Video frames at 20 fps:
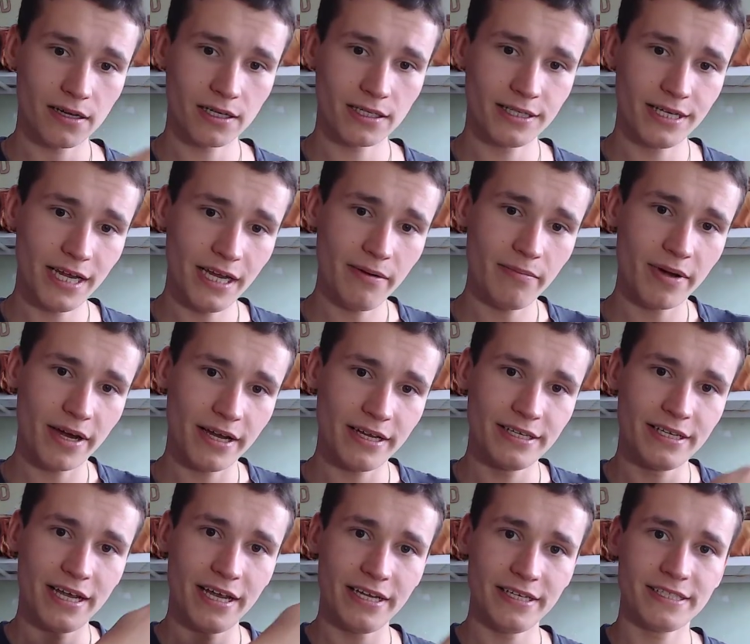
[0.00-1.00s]
day by
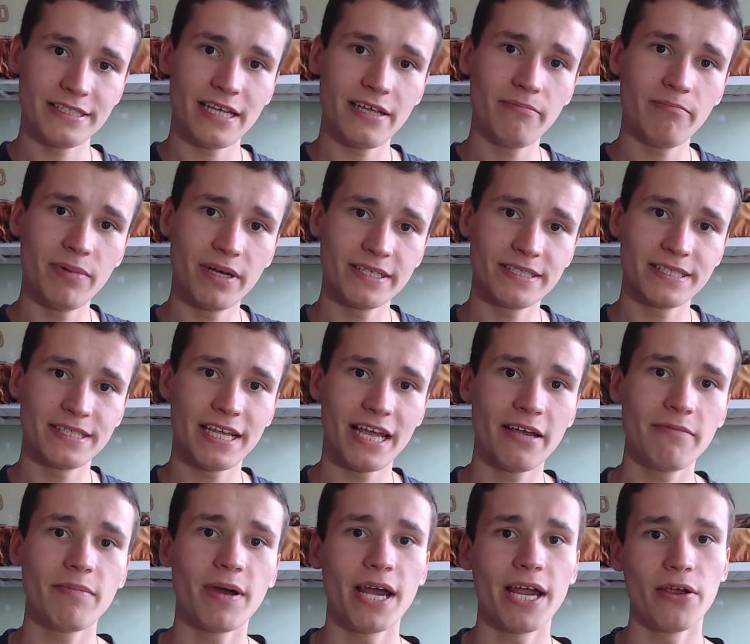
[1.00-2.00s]
day step by
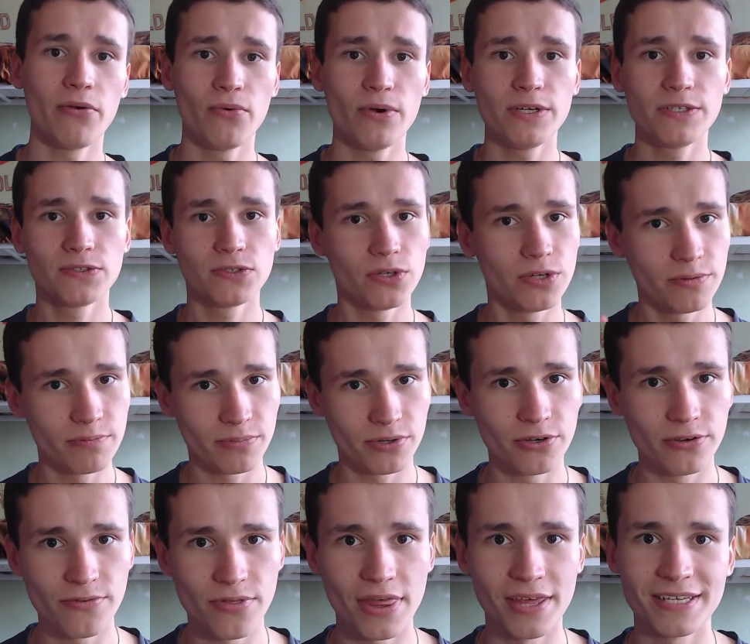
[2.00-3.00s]
step i want to
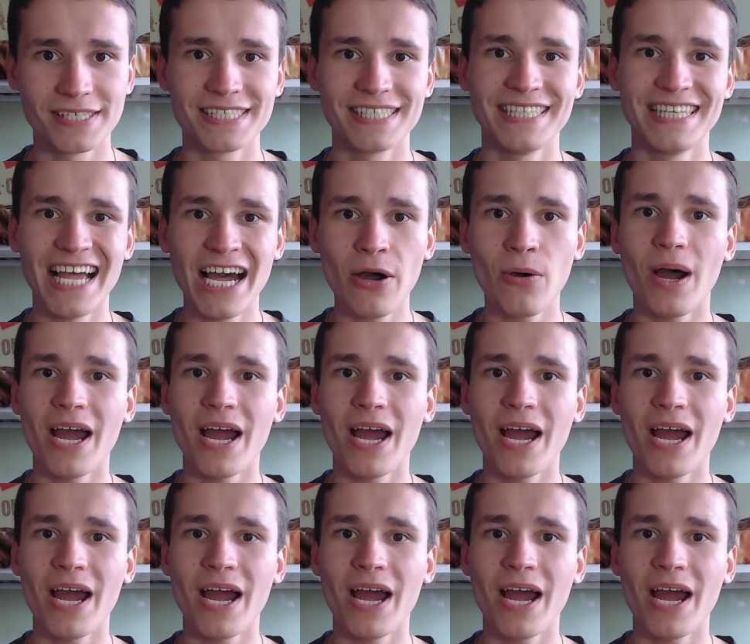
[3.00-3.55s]
improve this now